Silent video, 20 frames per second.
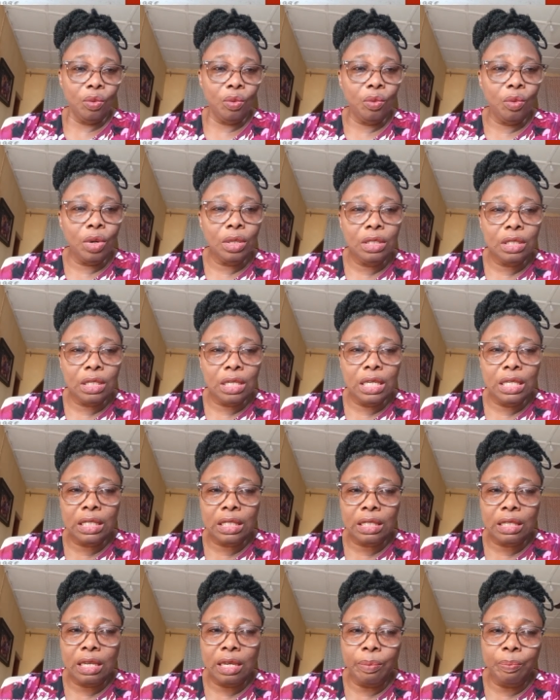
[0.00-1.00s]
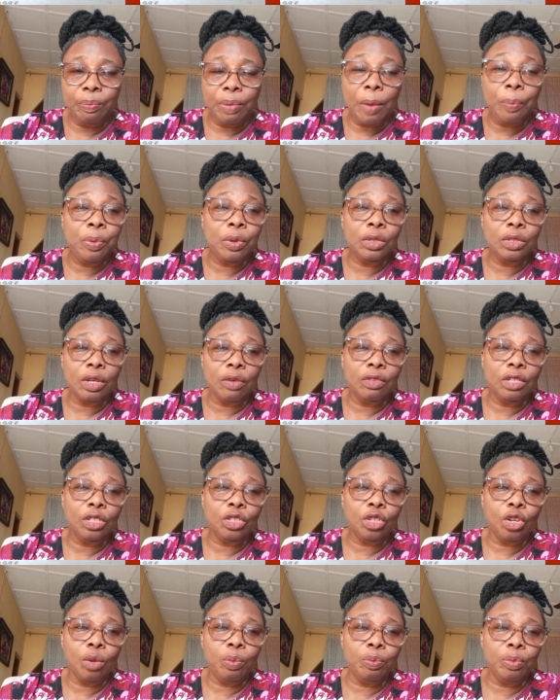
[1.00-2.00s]
what is the purpose of the
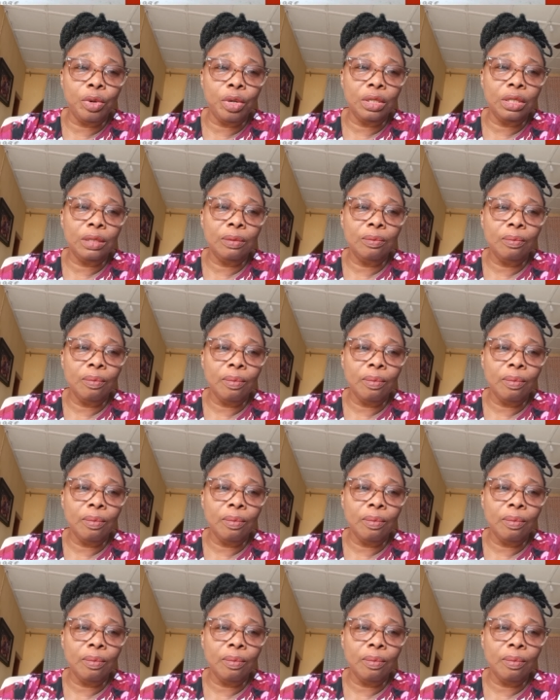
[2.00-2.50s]
chalkboard?